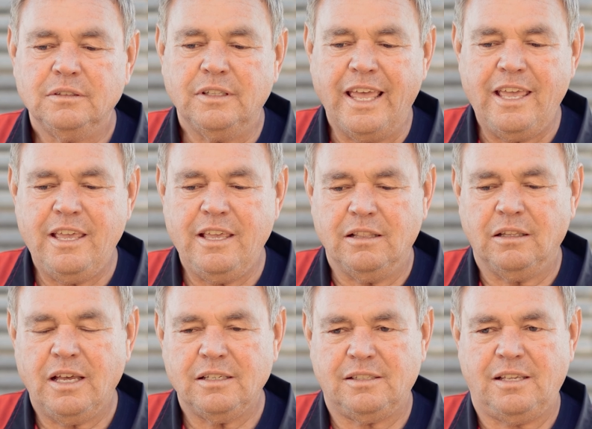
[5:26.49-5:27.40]
they eat
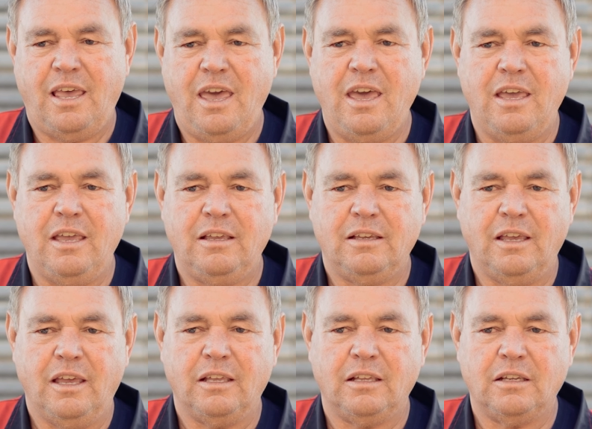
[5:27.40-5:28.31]
less hay
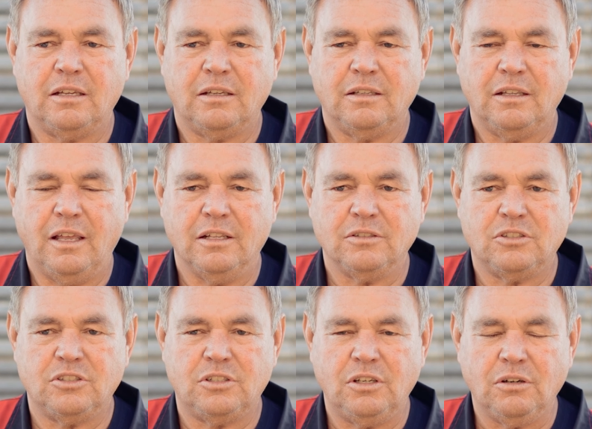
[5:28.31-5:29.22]
and and
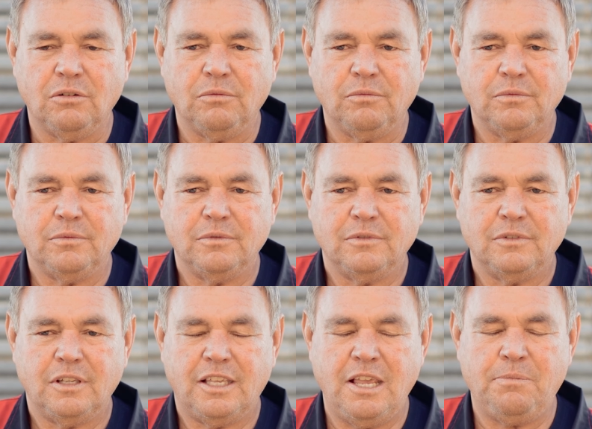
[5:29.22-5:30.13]
still
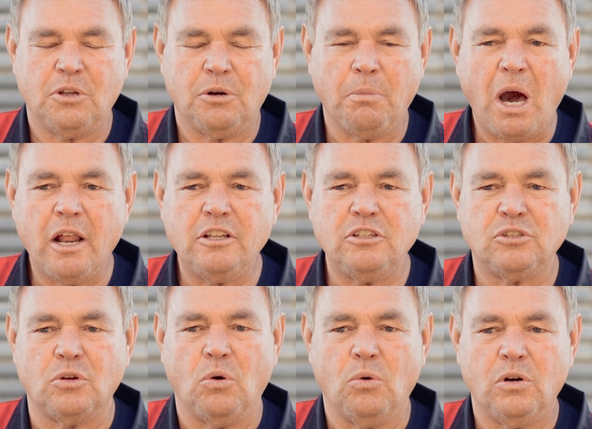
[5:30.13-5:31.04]
keep their body
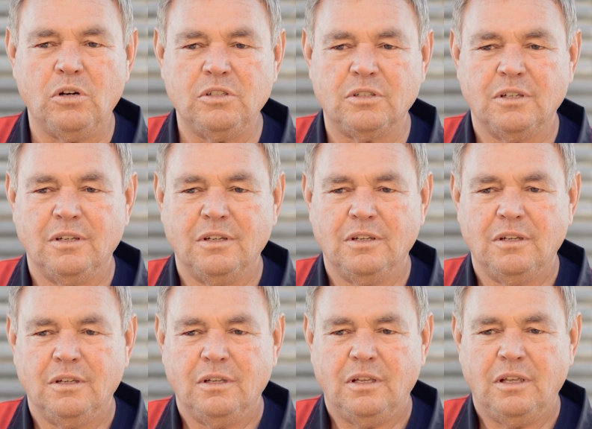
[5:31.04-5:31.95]
scores.
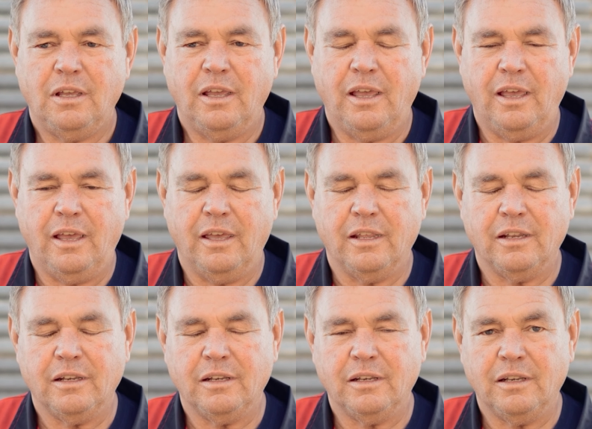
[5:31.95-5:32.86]

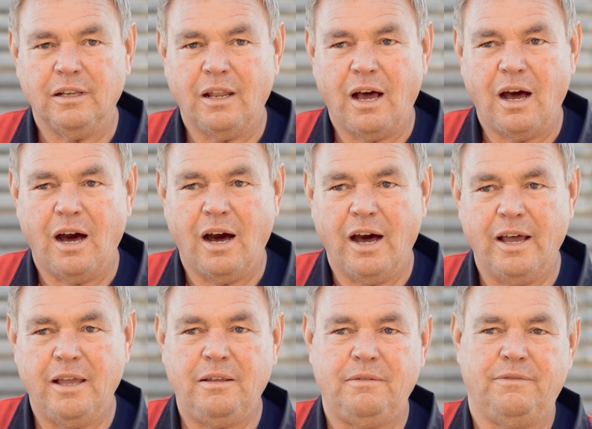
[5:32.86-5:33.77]
And
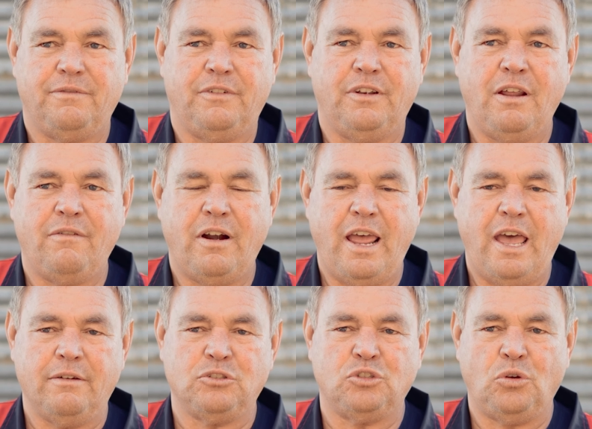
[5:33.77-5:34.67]
I never
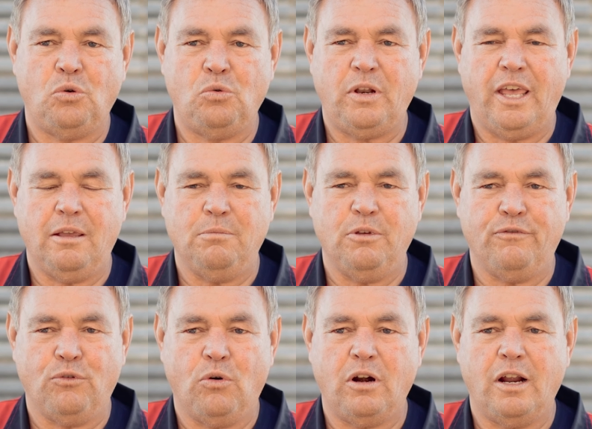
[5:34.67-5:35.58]
have sold hay
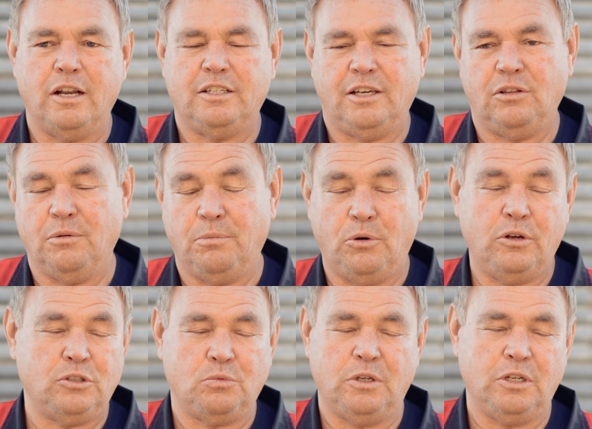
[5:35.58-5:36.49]
before. I tell the
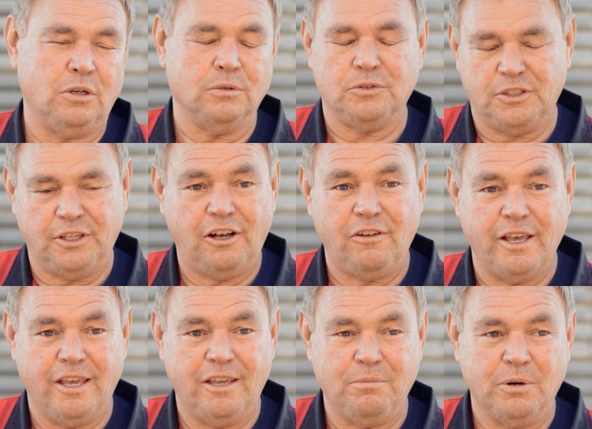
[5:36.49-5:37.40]
boys we don't sell
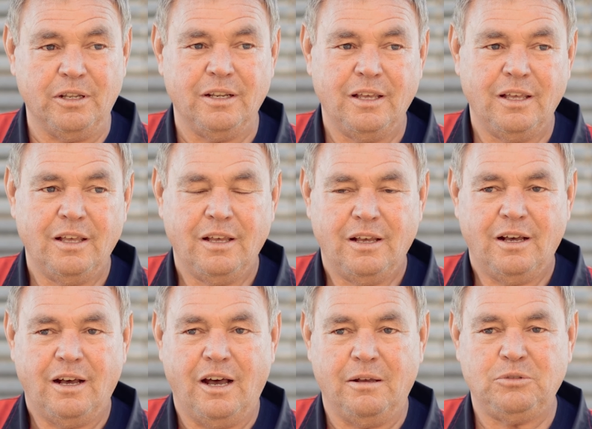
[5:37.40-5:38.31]
hay, but
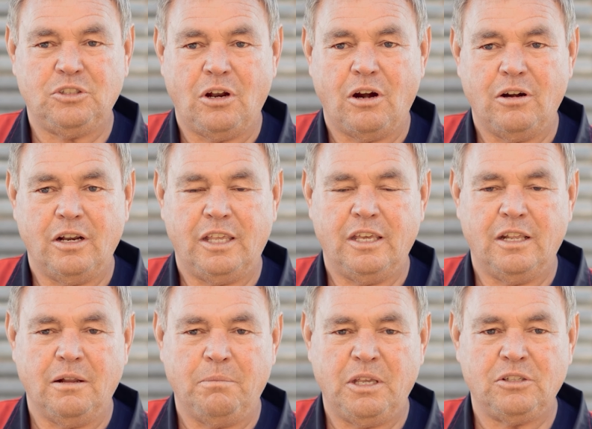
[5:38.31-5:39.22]
I'm starting to
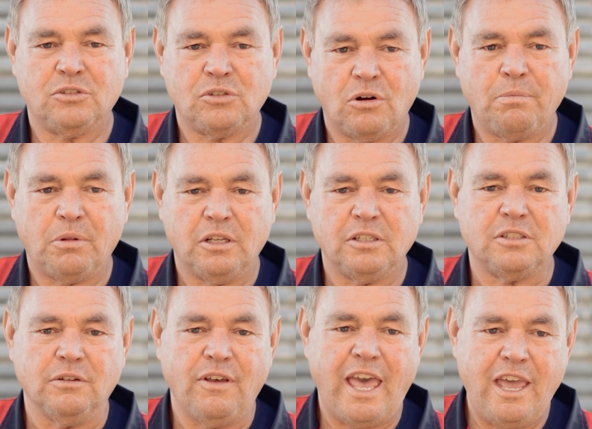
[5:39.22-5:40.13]
get a big
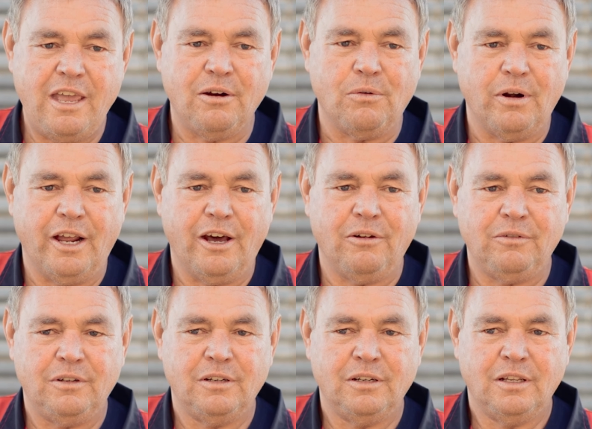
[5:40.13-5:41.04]
surplus of hay around